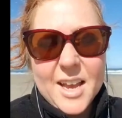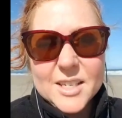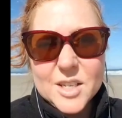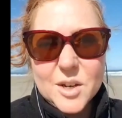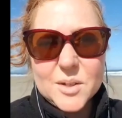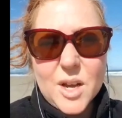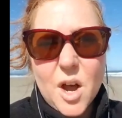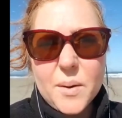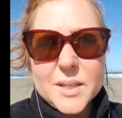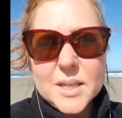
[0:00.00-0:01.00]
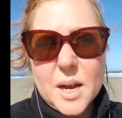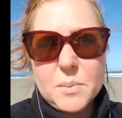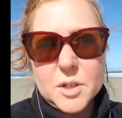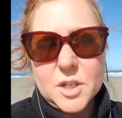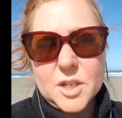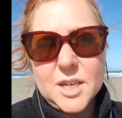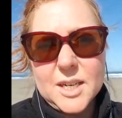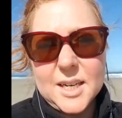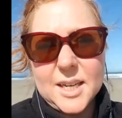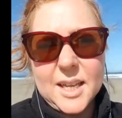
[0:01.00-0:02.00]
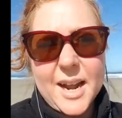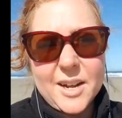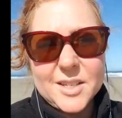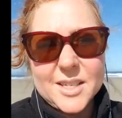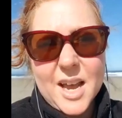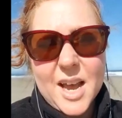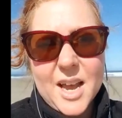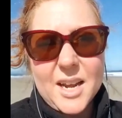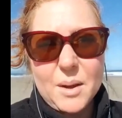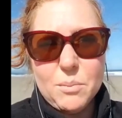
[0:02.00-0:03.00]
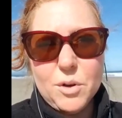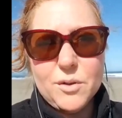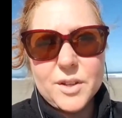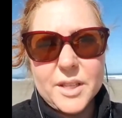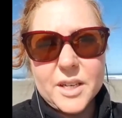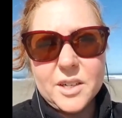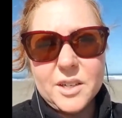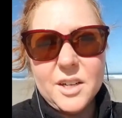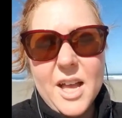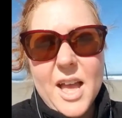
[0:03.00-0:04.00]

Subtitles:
So it's always an opportunity to get outside and move a little.